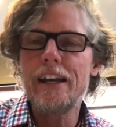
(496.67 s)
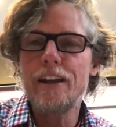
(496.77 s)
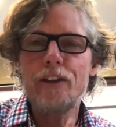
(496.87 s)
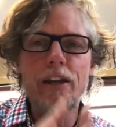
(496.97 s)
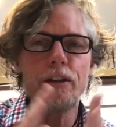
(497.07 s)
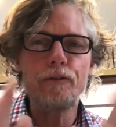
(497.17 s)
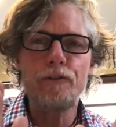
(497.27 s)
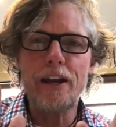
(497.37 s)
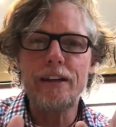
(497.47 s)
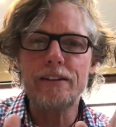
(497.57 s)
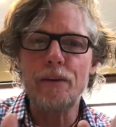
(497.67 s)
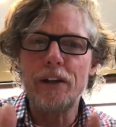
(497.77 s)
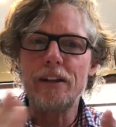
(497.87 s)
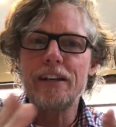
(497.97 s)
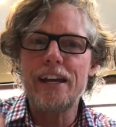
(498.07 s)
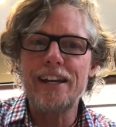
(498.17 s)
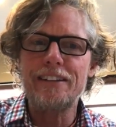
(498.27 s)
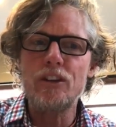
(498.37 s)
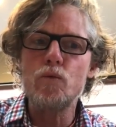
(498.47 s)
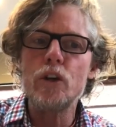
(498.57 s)
anything in your face that would
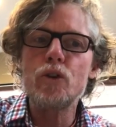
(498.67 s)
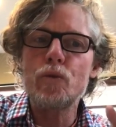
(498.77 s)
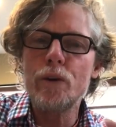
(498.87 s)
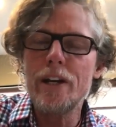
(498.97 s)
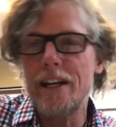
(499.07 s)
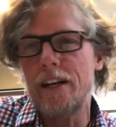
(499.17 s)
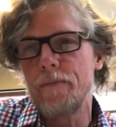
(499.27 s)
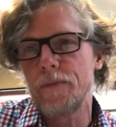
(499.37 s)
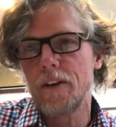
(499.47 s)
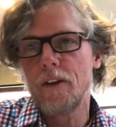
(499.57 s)
indicate that you agree